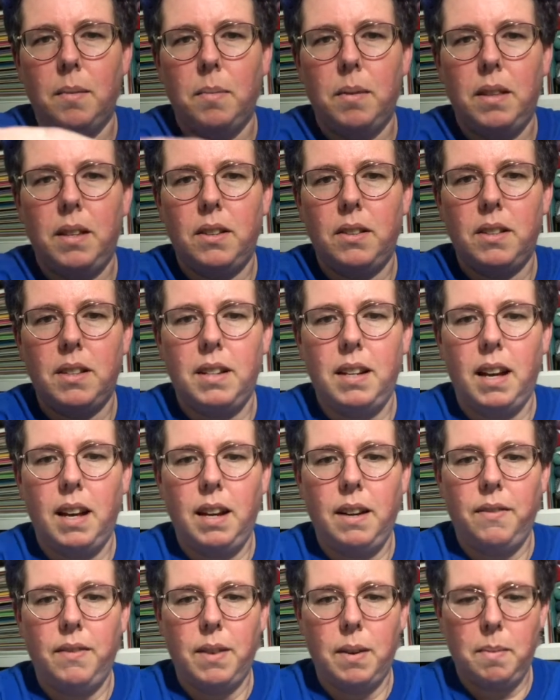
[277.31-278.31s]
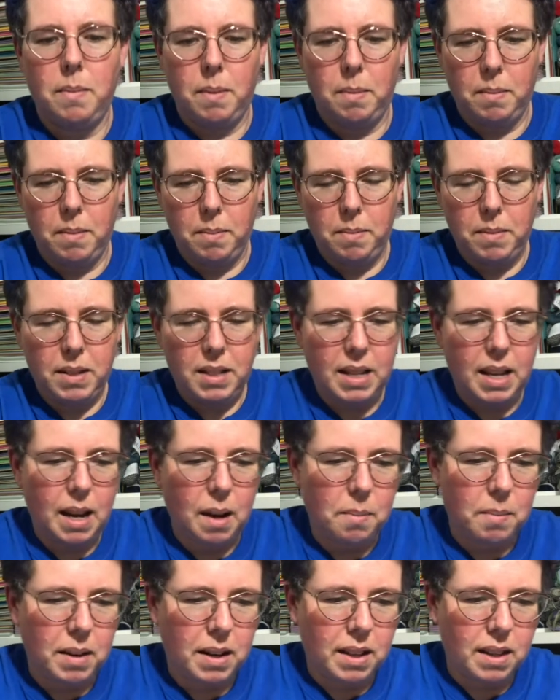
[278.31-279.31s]
But there's a ton of them, and let me see
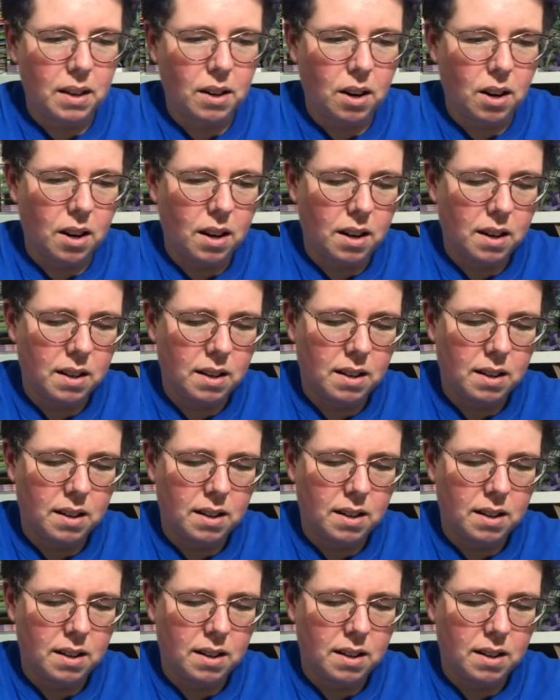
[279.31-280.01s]
how many there are.